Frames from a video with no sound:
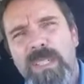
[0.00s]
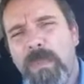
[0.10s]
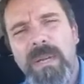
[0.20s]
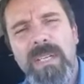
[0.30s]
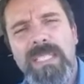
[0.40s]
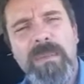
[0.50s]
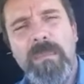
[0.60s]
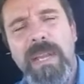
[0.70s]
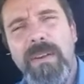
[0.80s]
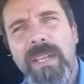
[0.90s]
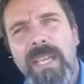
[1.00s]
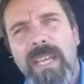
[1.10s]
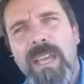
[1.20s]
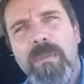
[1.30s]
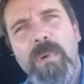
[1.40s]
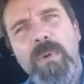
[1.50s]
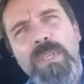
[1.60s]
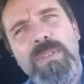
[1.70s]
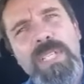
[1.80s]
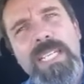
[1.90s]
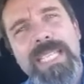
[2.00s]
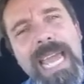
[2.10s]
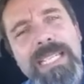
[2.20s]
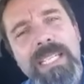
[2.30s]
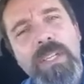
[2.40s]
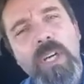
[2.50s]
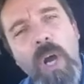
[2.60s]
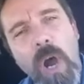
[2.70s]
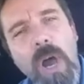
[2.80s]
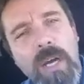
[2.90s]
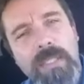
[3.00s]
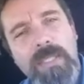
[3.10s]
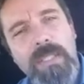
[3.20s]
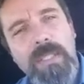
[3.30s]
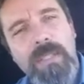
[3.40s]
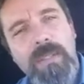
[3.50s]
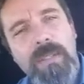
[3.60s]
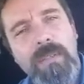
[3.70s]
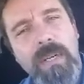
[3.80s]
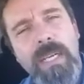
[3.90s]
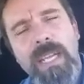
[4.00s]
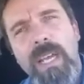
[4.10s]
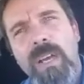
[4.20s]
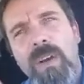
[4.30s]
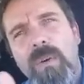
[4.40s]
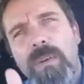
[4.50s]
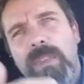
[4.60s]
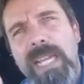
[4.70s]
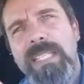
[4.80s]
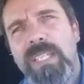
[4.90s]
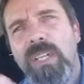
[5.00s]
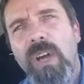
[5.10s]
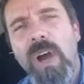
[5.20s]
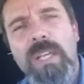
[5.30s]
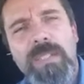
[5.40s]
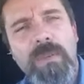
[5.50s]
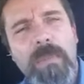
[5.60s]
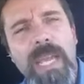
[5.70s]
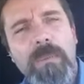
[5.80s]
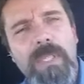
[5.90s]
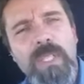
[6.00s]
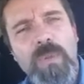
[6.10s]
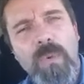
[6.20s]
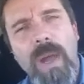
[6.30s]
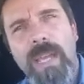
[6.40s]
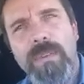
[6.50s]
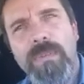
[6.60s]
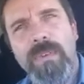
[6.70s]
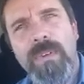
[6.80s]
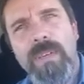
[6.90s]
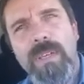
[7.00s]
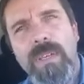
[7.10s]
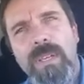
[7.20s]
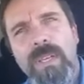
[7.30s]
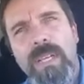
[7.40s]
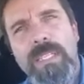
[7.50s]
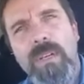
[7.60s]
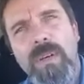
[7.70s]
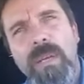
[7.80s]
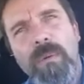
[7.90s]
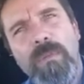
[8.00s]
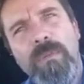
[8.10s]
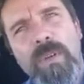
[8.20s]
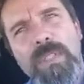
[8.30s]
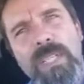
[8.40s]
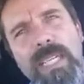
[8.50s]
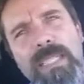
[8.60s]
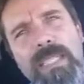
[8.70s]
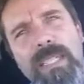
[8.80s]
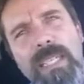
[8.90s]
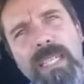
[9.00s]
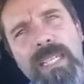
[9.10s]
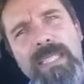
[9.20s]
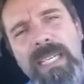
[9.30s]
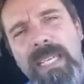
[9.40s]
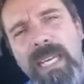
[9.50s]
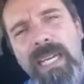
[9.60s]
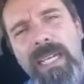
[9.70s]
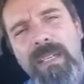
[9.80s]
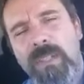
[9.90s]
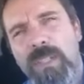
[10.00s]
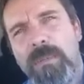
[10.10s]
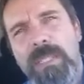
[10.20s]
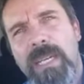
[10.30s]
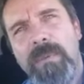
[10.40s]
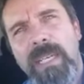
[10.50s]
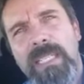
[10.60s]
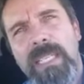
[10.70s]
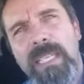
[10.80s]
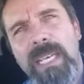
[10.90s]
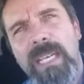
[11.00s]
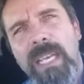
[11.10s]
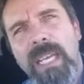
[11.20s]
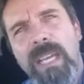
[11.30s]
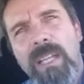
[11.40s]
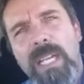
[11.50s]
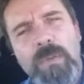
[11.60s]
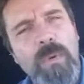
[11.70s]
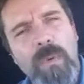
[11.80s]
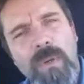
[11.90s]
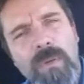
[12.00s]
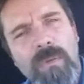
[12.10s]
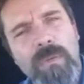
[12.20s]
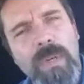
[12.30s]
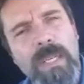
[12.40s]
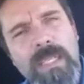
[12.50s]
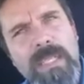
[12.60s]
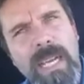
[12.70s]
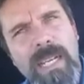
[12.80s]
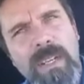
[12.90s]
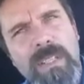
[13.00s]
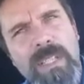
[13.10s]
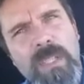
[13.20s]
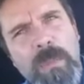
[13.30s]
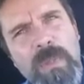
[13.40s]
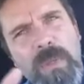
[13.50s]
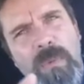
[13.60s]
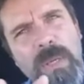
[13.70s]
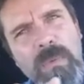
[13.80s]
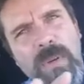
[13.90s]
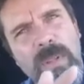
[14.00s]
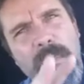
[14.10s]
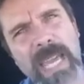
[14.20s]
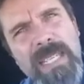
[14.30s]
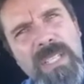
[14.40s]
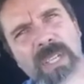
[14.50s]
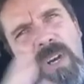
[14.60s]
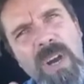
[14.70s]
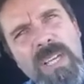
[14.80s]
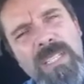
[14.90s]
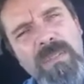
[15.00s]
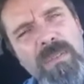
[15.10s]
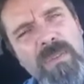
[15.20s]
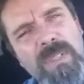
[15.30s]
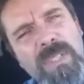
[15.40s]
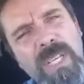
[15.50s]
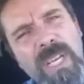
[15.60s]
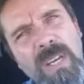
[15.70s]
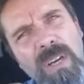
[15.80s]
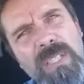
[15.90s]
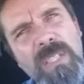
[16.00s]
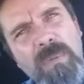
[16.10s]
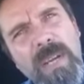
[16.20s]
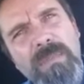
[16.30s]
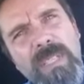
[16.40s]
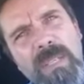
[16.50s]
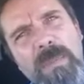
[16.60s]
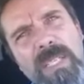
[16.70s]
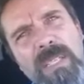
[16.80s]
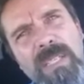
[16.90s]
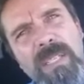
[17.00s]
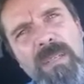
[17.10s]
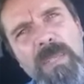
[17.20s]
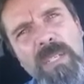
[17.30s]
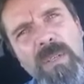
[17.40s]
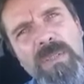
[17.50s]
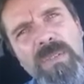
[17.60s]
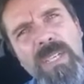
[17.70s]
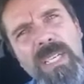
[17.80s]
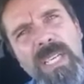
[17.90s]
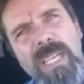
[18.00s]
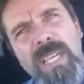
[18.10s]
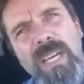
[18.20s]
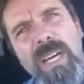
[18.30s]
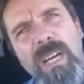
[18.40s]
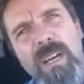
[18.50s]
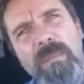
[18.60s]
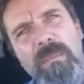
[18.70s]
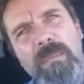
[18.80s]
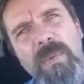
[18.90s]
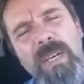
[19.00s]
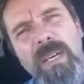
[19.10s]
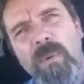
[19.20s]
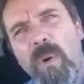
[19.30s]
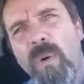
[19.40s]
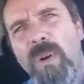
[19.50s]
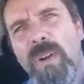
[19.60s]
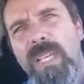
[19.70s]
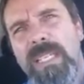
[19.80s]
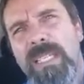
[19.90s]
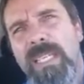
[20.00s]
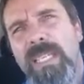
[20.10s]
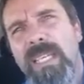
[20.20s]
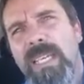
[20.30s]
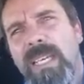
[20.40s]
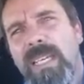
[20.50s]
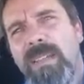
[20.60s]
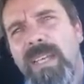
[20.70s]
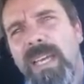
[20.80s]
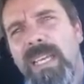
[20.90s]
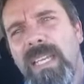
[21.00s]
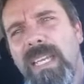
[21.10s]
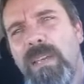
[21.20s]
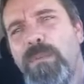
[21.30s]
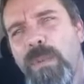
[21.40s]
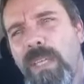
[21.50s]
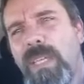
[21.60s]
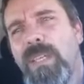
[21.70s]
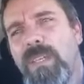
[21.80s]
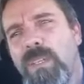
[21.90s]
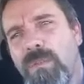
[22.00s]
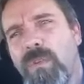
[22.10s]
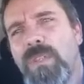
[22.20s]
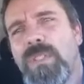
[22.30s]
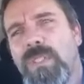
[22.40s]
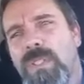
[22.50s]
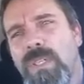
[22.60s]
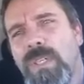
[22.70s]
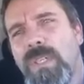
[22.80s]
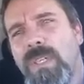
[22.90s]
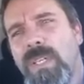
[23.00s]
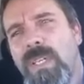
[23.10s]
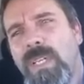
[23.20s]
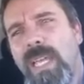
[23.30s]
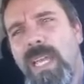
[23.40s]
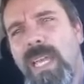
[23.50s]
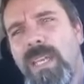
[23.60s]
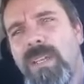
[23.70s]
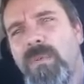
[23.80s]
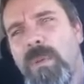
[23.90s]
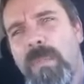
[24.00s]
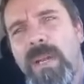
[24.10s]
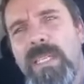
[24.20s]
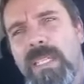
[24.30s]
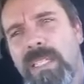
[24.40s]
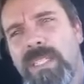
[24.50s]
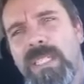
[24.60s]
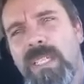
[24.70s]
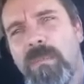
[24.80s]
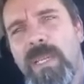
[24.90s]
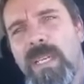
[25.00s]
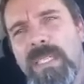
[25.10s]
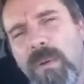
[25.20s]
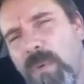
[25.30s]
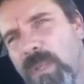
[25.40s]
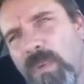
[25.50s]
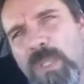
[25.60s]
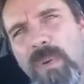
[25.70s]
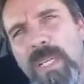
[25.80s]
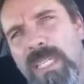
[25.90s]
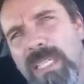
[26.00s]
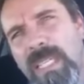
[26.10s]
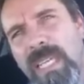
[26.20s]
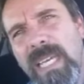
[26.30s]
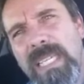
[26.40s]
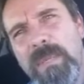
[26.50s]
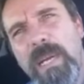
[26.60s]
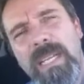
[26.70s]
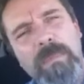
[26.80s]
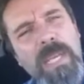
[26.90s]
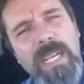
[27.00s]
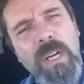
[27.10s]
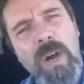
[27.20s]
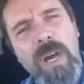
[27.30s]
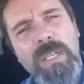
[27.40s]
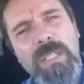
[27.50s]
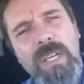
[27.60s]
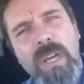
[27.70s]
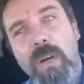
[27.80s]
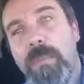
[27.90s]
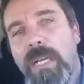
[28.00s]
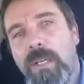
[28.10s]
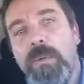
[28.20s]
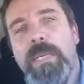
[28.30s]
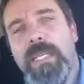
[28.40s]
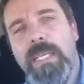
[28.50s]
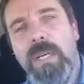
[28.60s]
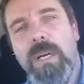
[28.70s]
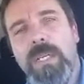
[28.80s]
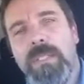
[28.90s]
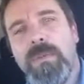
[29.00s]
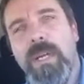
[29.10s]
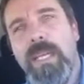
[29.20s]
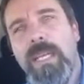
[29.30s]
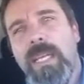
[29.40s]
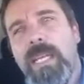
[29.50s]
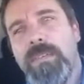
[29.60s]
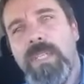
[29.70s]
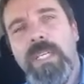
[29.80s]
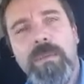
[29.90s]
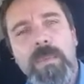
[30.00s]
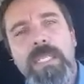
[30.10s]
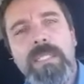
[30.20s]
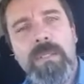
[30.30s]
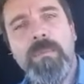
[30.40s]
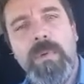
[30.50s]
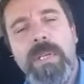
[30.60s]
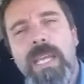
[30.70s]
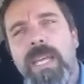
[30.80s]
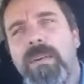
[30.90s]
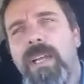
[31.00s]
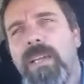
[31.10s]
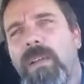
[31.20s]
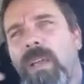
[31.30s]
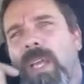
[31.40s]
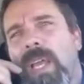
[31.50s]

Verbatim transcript: it's better not to marry. But when you see it's actually the cause, right? If that's the cause of a man with his wife, it's okay, well, chapter 19:9, that's what we're trying to decide here. Is it supposed to read where the man is the cause of divorce, causing the wife to commit adultery? Or is it that if he divorces her and remarries, unless she's committed, which one is it? Is it about him being a cause or about her being the cause, right? If she commits porneia, right?